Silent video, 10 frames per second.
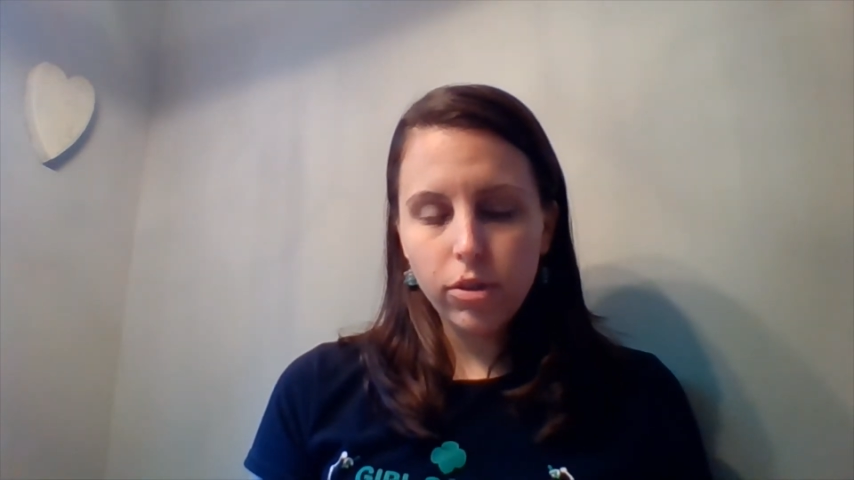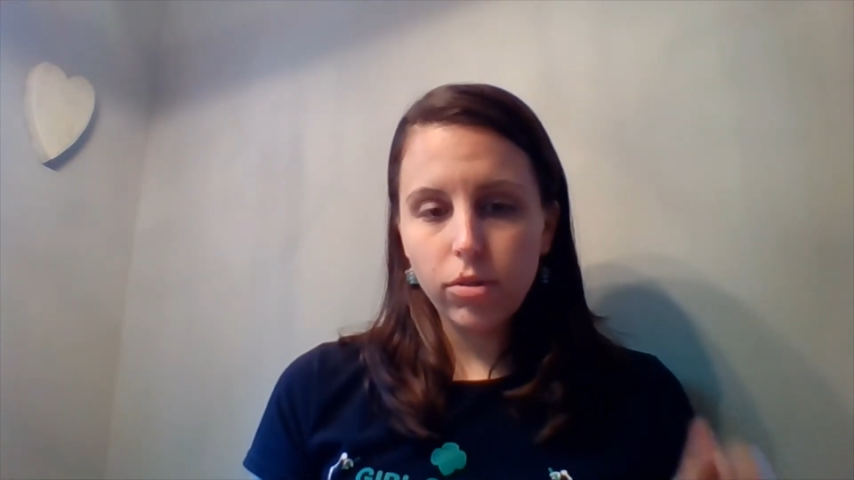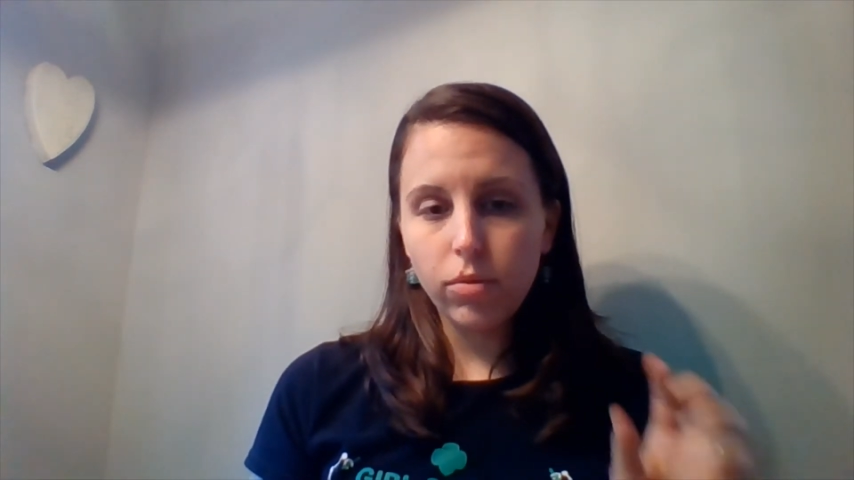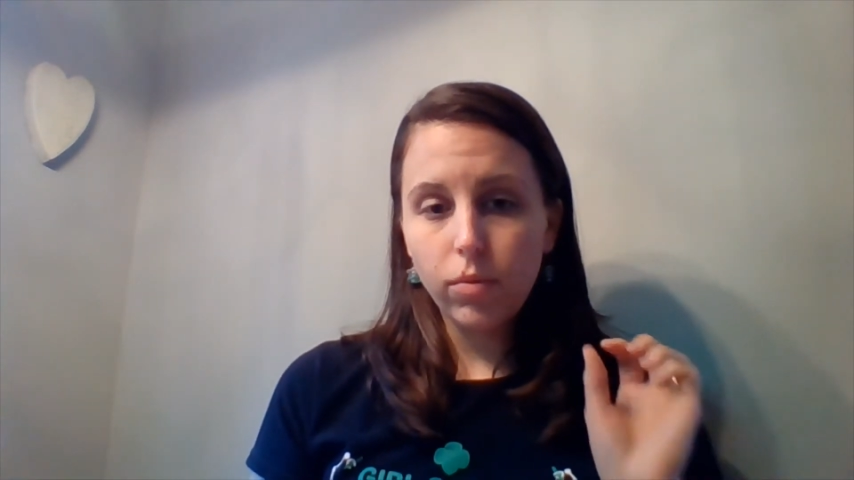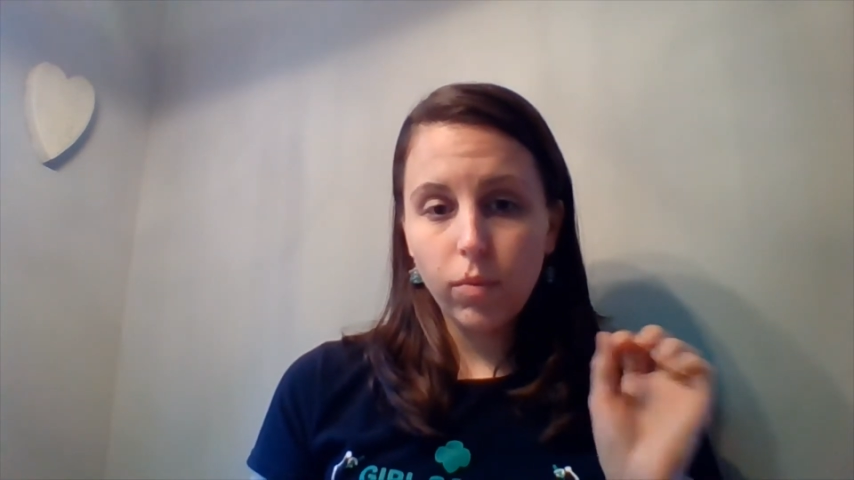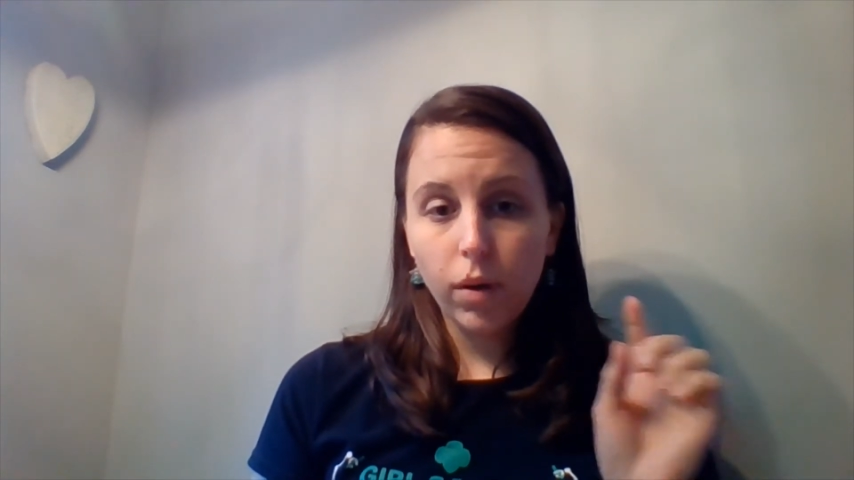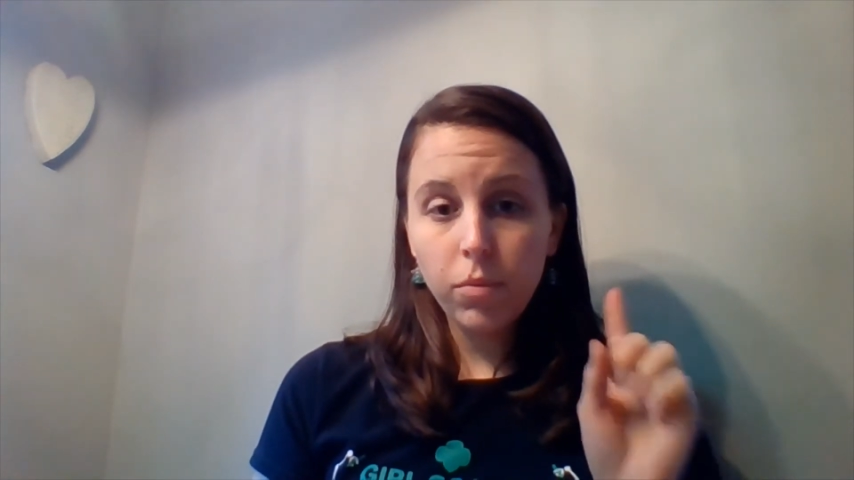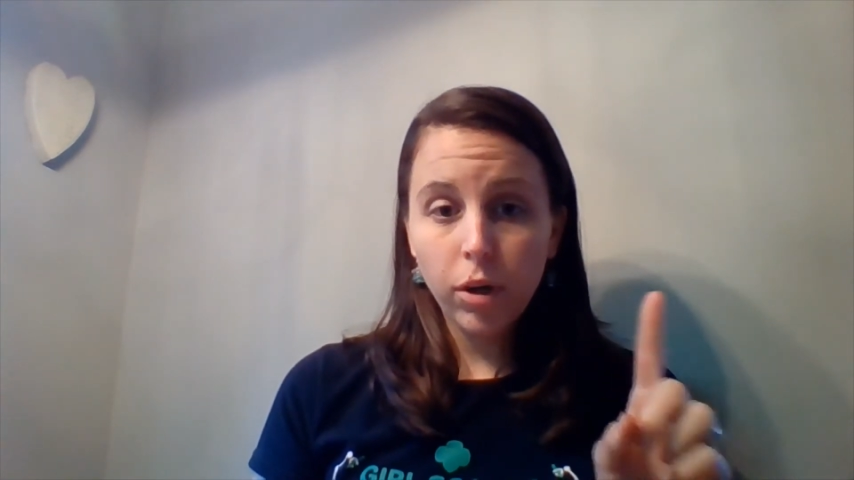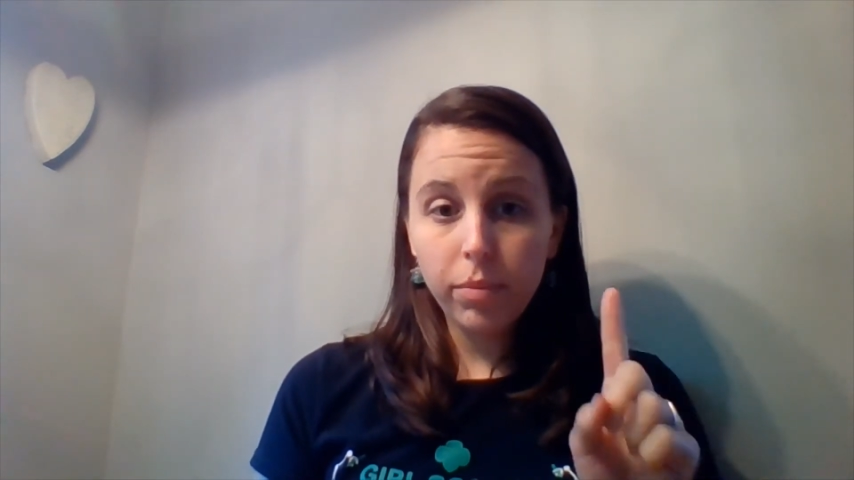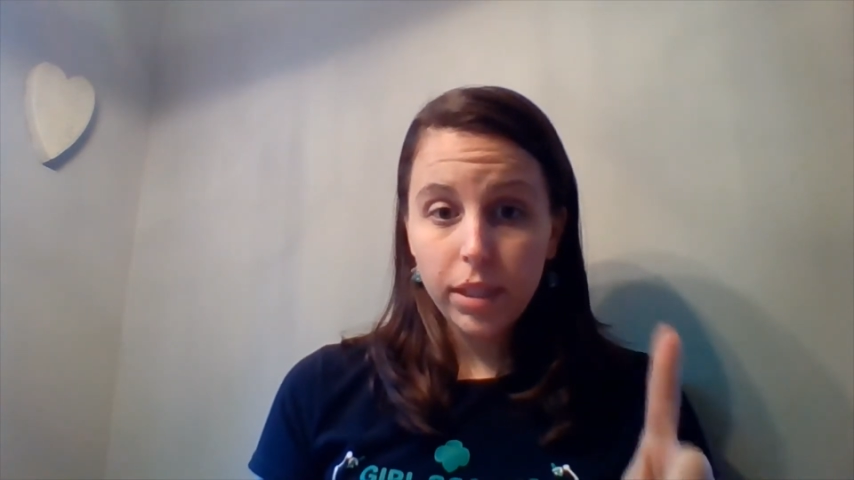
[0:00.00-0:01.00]
to do, one
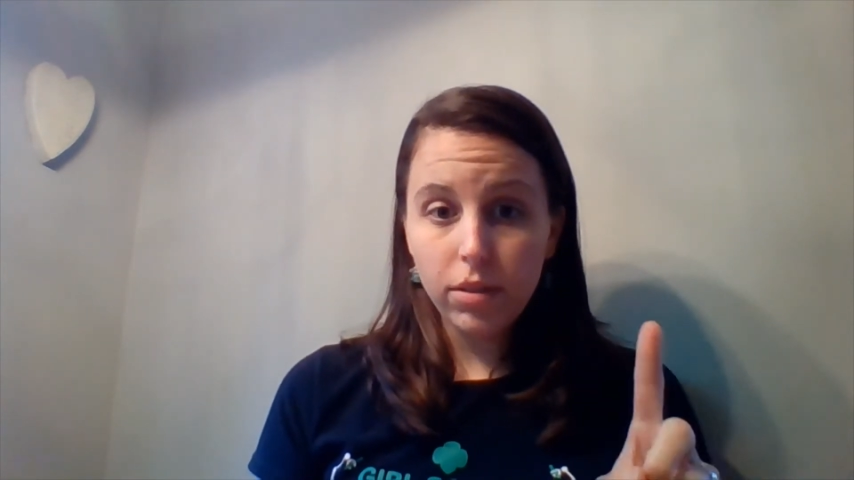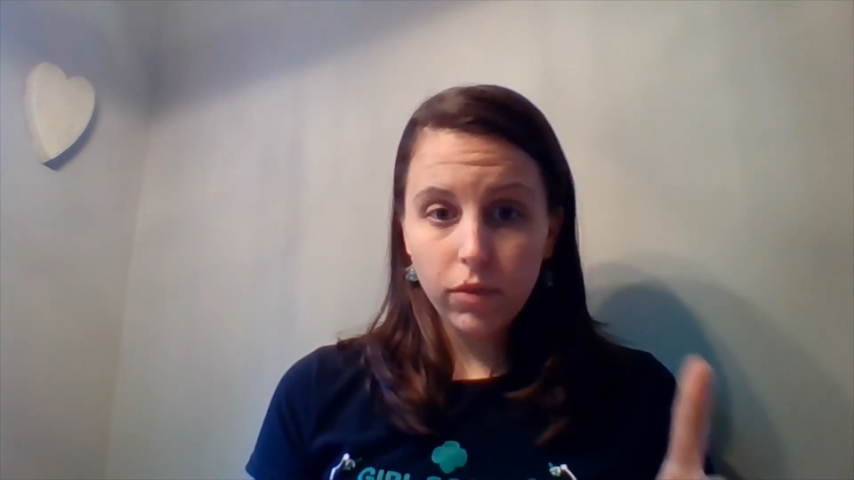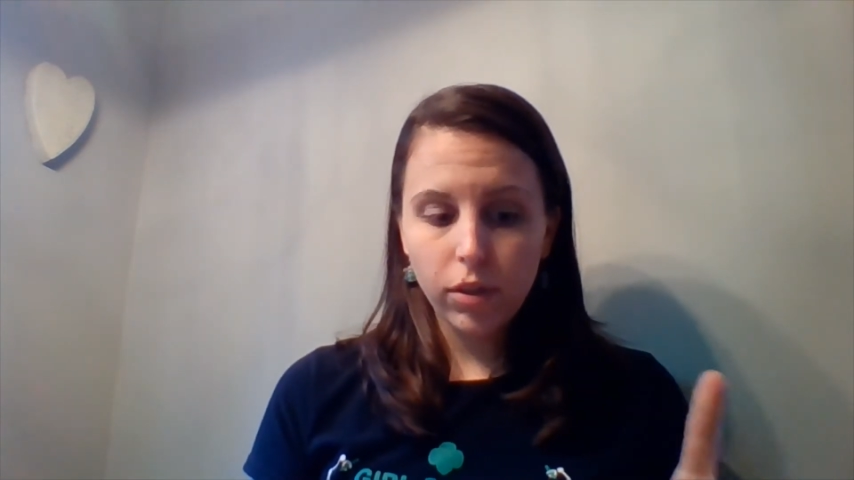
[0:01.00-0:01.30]
more piece of